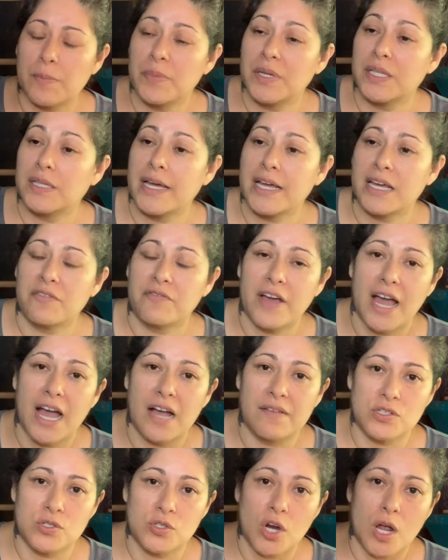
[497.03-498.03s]
But like if I
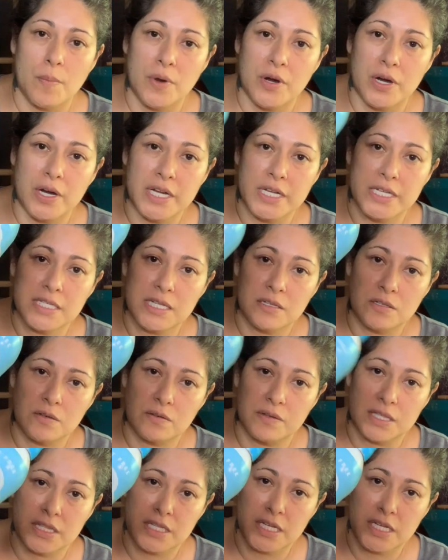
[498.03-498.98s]
have strawberries, I'll do it with